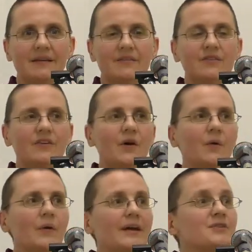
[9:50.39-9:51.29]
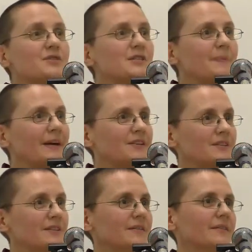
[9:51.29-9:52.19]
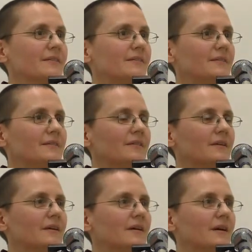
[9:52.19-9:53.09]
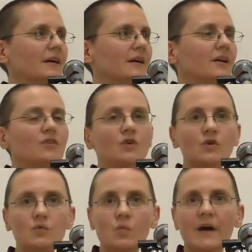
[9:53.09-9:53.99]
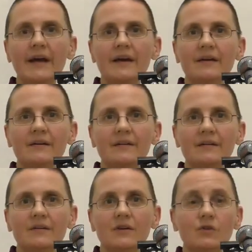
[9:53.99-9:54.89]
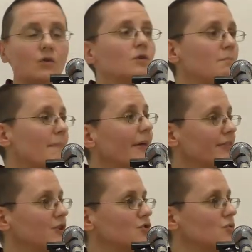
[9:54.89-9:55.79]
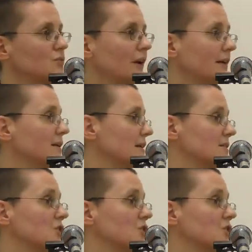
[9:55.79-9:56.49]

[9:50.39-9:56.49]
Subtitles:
So introspection is a good way, is a good method to recognize it.